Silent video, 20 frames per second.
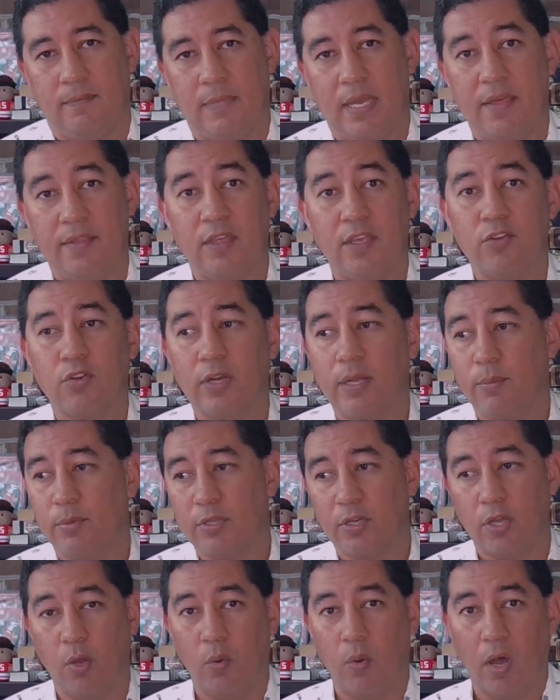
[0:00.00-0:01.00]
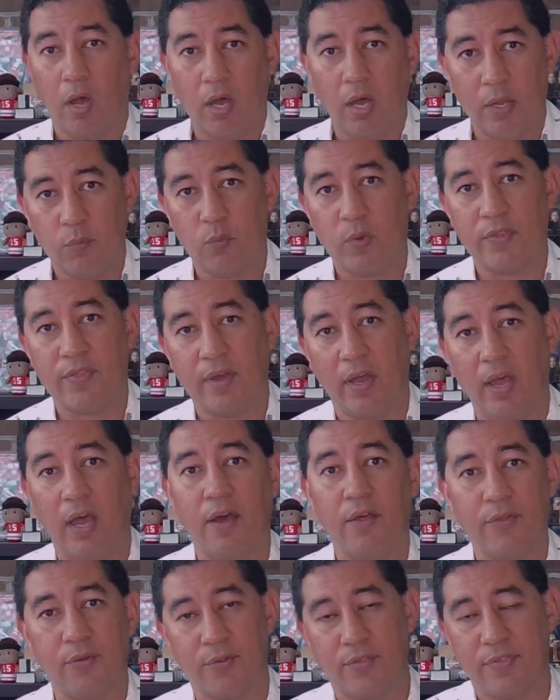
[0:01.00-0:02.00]
And then you're able to go on with
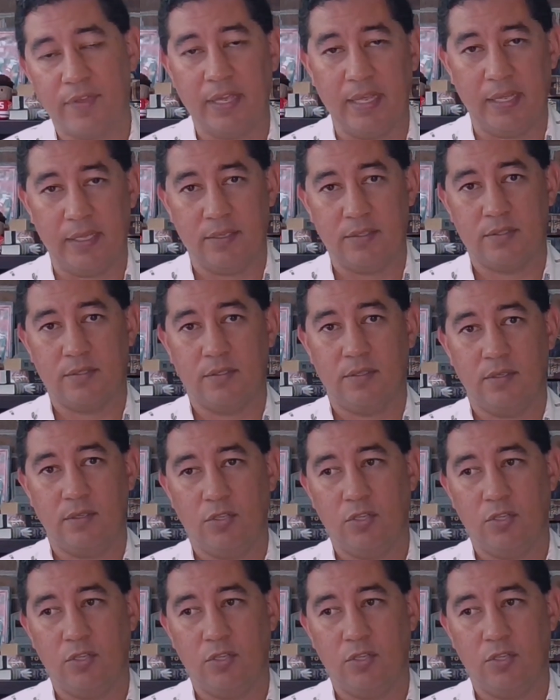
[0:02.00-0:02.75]
other things.